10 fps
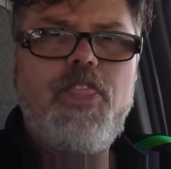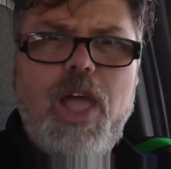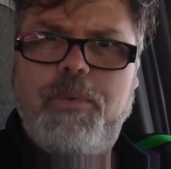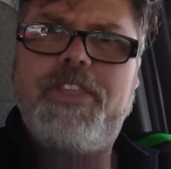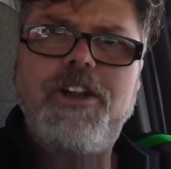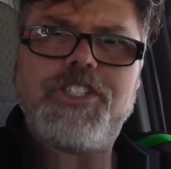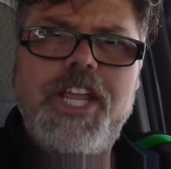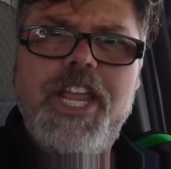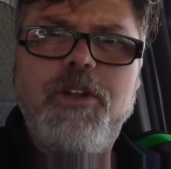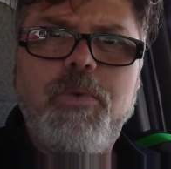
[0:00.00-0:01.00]
That one there is
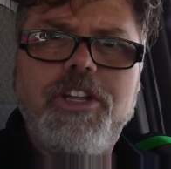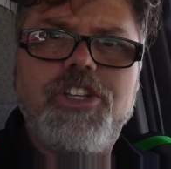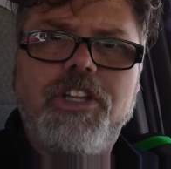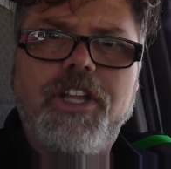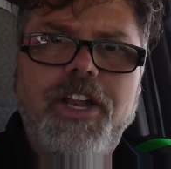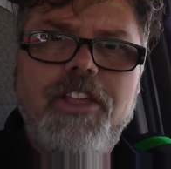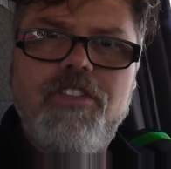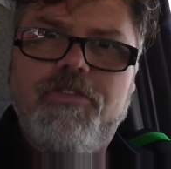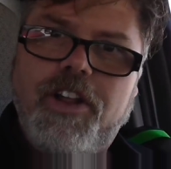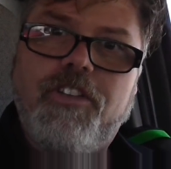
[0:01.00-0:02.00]
a heated windshield, it is.
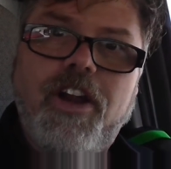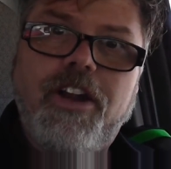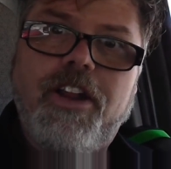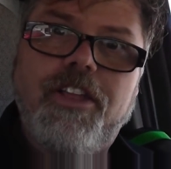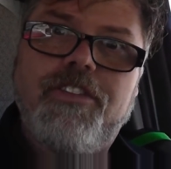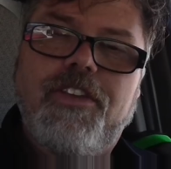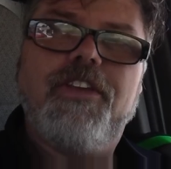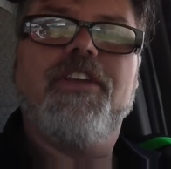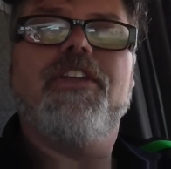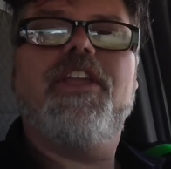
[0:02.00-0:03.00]
Friggin' right, it is.
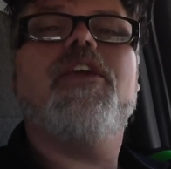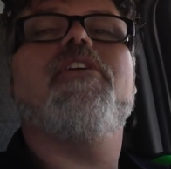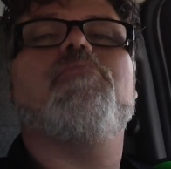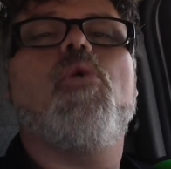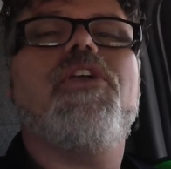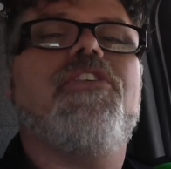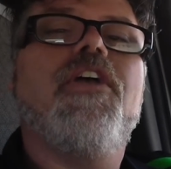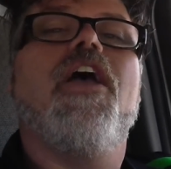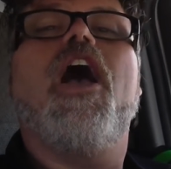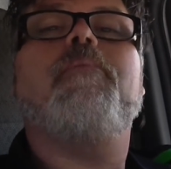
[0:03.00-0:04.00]
Anyways, boys,
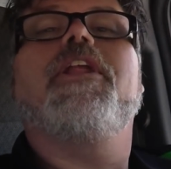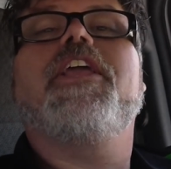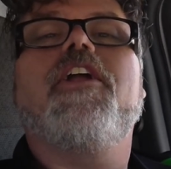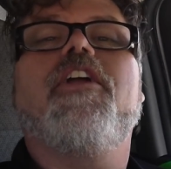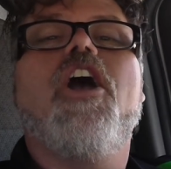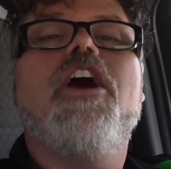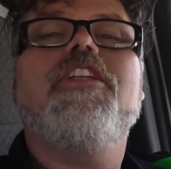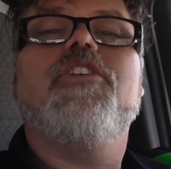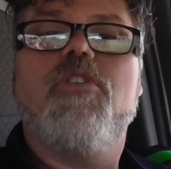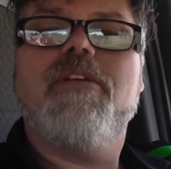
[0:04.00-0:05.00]
I'm going to carry on,
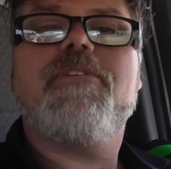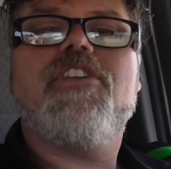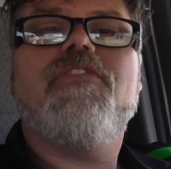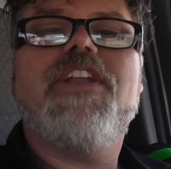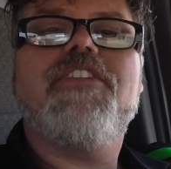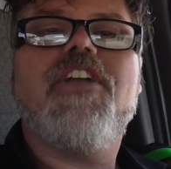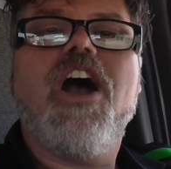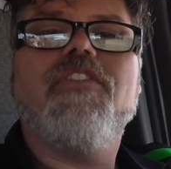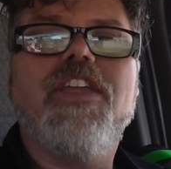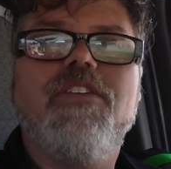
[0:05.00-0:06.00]
go get myself a nice
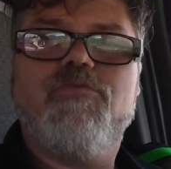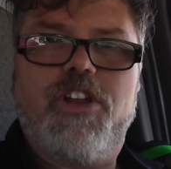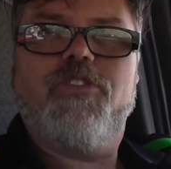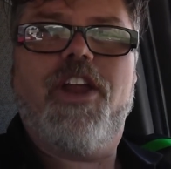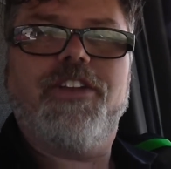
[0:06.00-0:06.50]
coffee. Friggin'